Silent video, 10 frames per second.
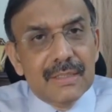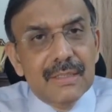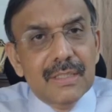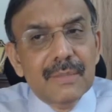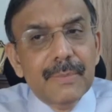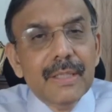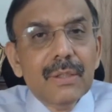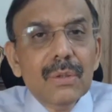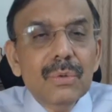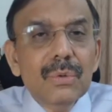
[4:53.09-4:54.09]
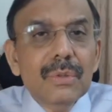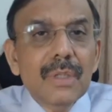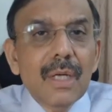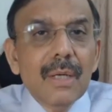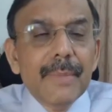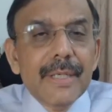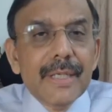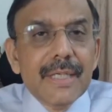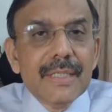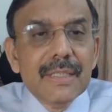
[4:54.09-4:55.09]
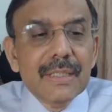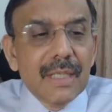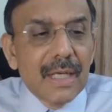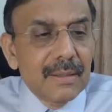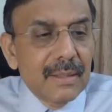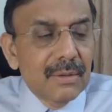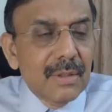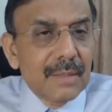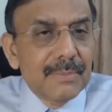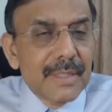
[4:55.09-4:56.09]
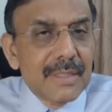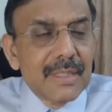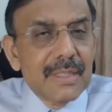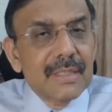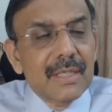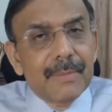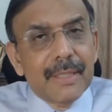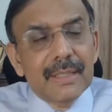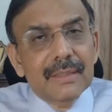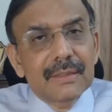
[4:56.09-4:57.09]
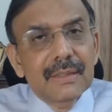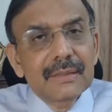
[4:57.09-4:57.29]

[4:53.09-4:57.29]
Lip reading: This may include medication administration and many other things.